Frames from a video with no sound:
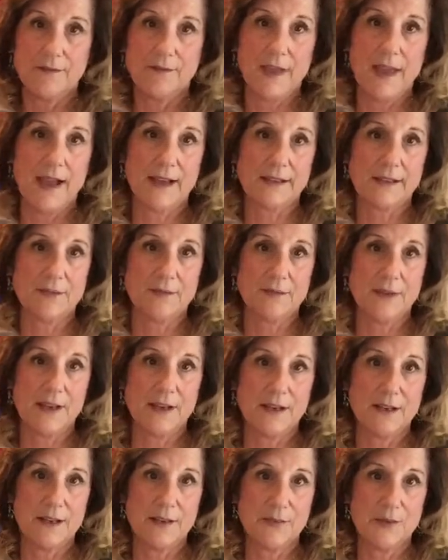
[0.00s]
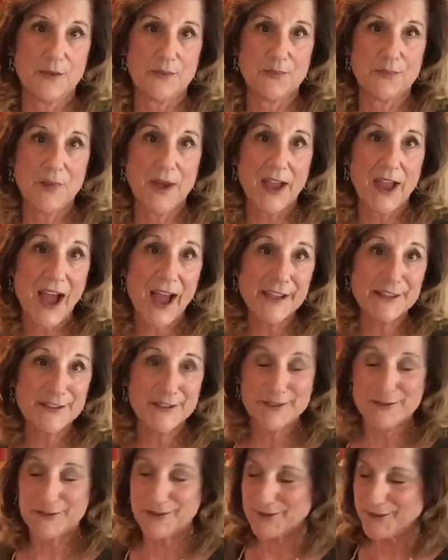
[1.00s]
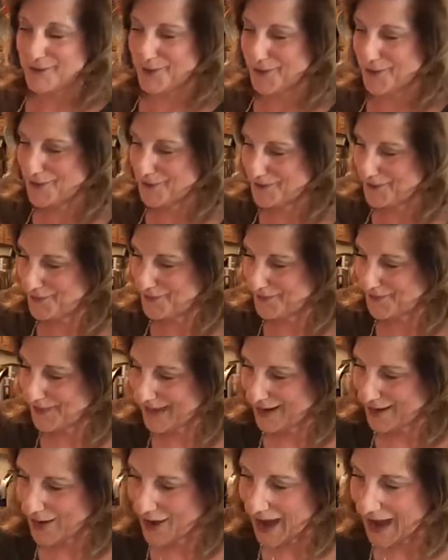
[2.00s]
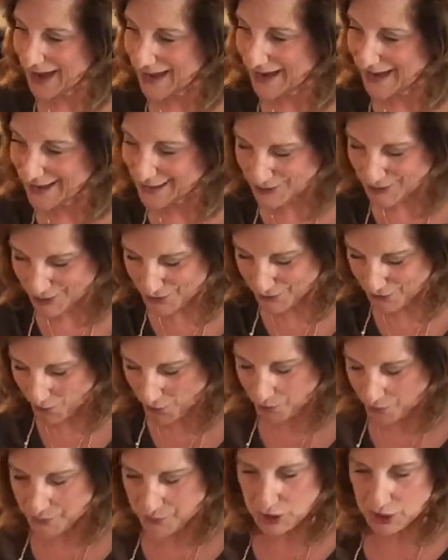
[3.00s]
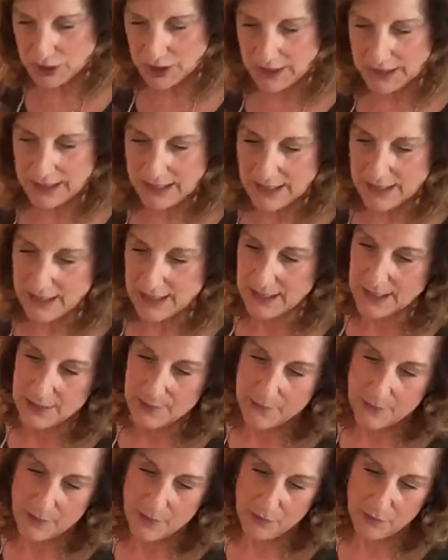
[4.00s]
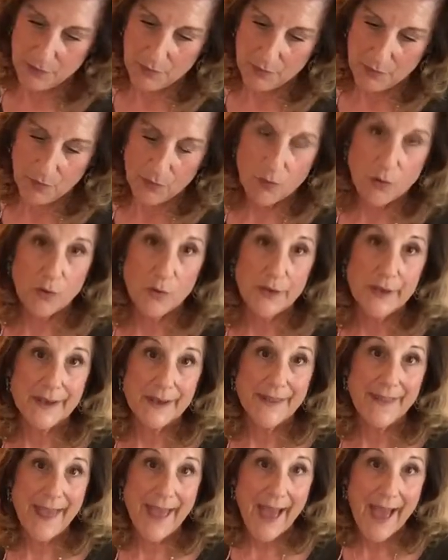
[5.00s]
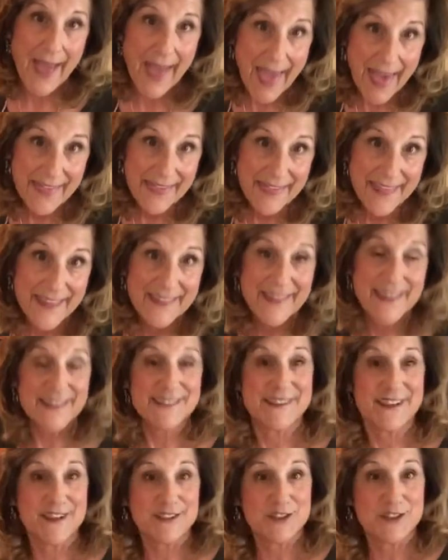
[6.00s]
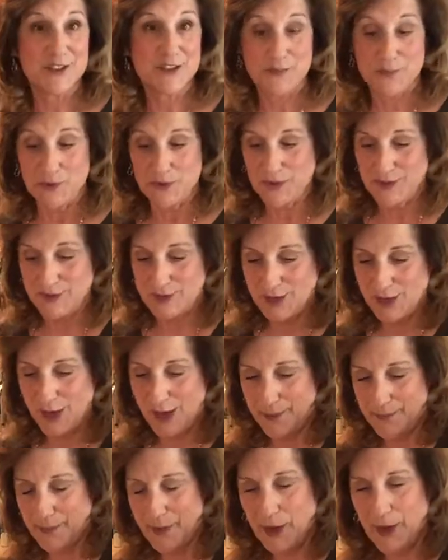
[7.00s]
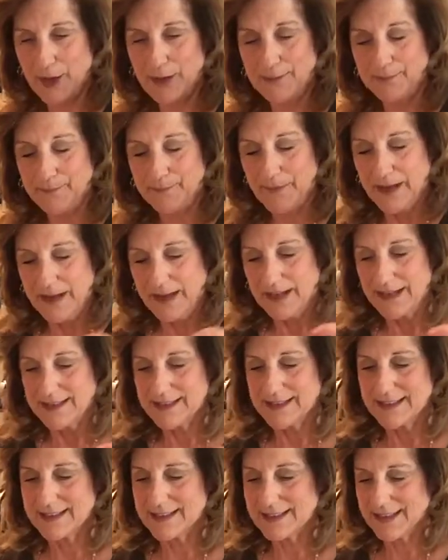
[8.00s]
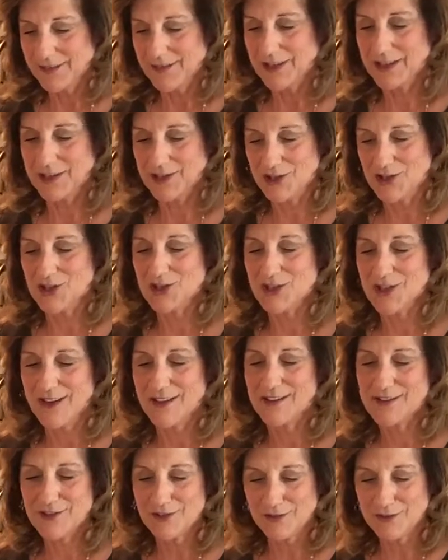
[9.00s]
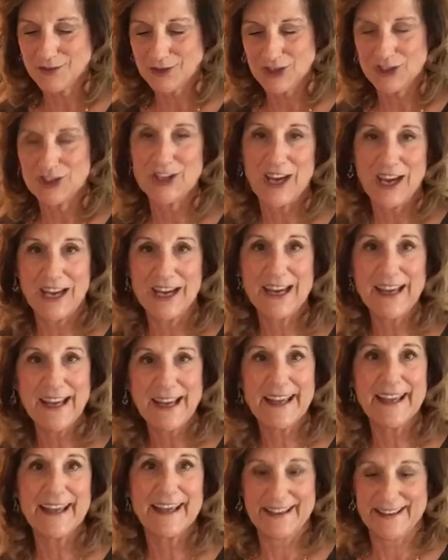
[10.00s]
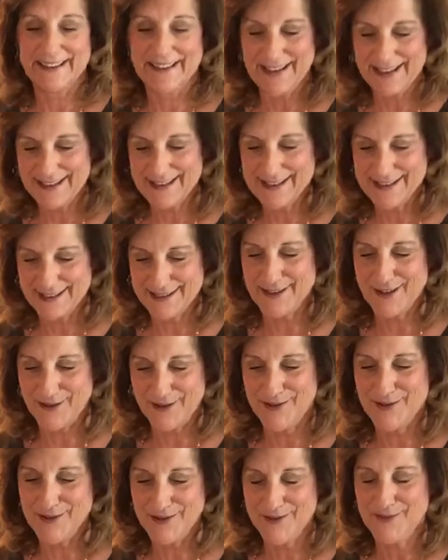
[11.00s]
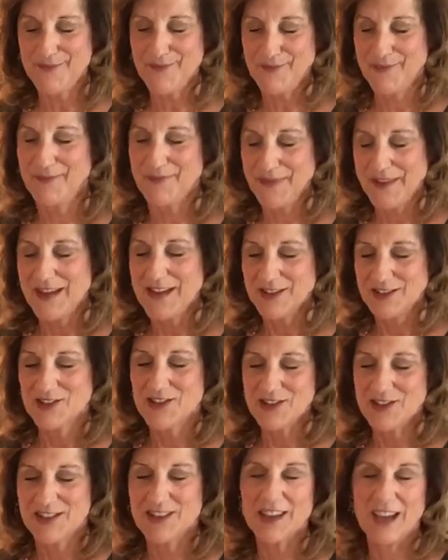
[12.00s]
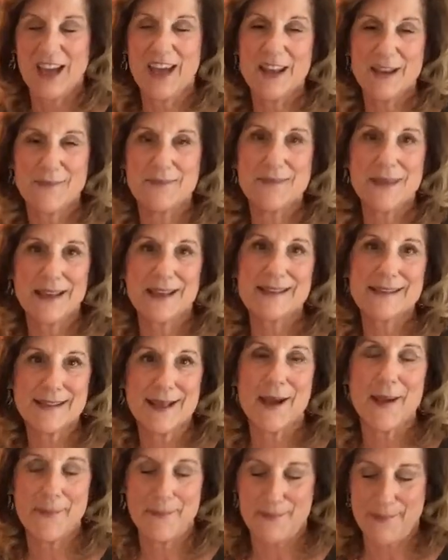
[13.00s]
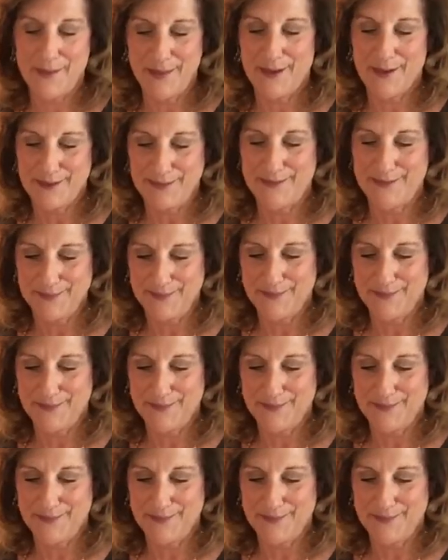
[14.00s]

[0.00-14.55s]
activated with my IH2O machine, but we won't go into that. And then they said just put the top on. It says give it a gentle shake, like so, just to kind of mix up the